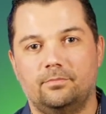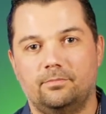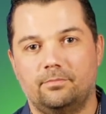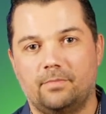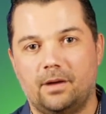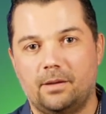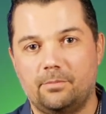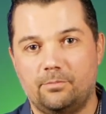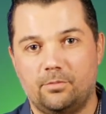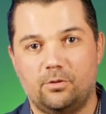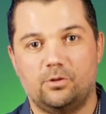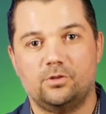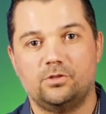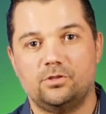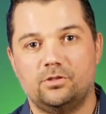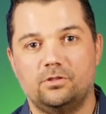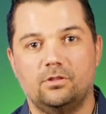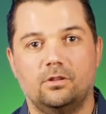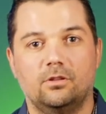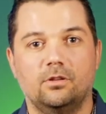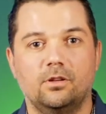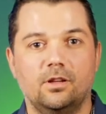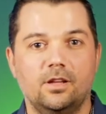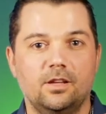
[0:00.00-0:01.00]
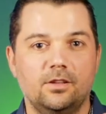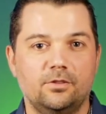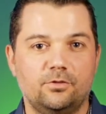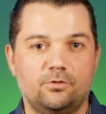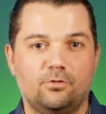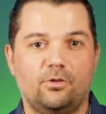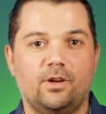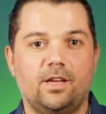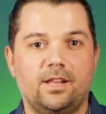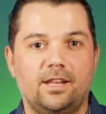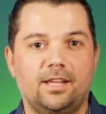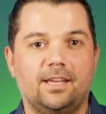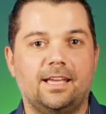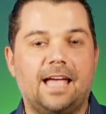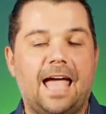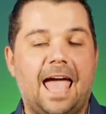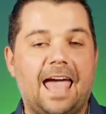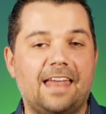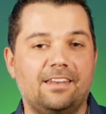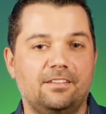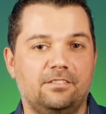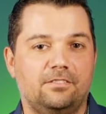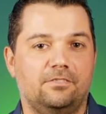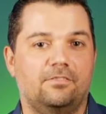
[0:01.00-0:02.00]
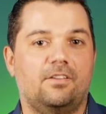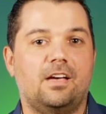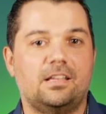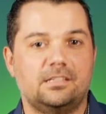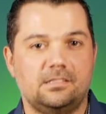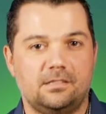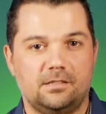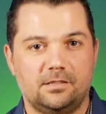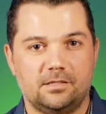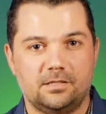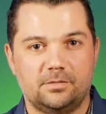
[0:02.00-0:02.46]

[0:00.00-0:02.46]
my personal trading and investing